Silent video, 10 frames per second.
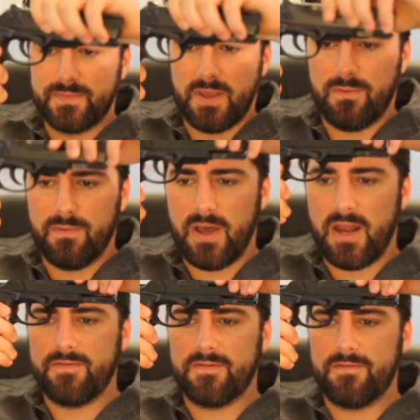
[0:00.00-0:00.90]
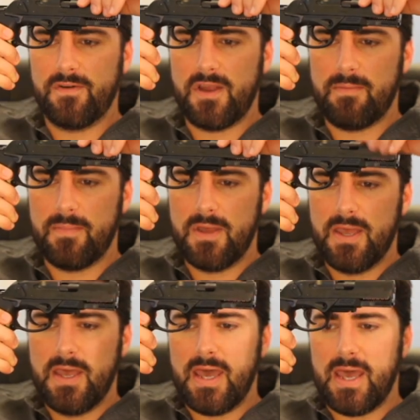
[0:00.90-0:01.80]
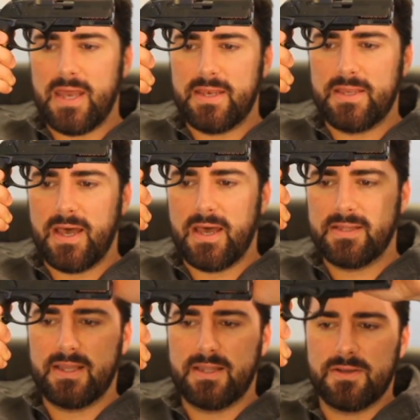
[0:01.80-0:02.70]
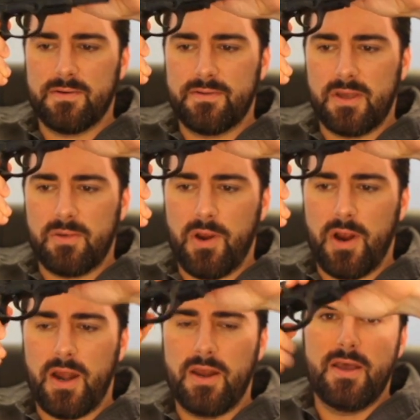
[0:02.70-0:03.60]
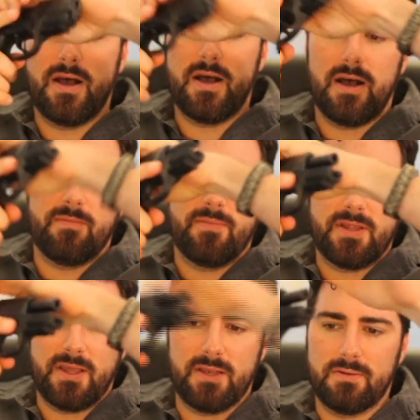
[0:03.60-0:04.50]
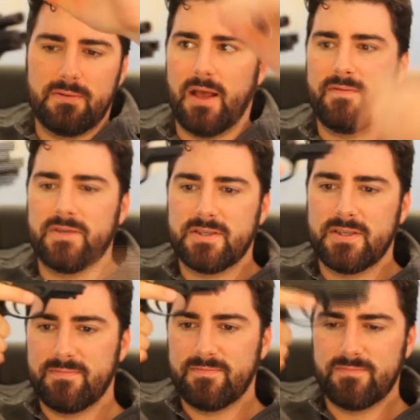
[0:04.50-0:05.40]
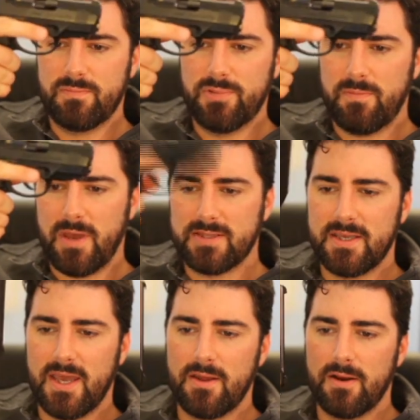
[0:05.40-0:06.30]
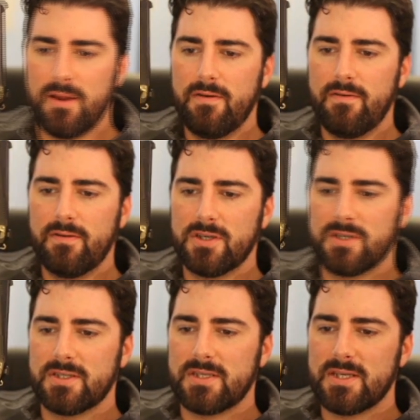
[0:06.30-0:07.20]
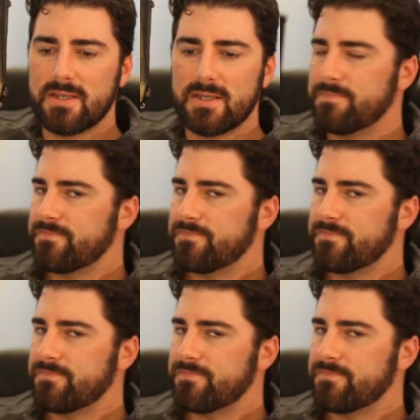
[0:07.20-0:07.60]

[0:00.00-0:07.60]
right off the frame and take this whole thing apart, and then obviously put it back together just as easily.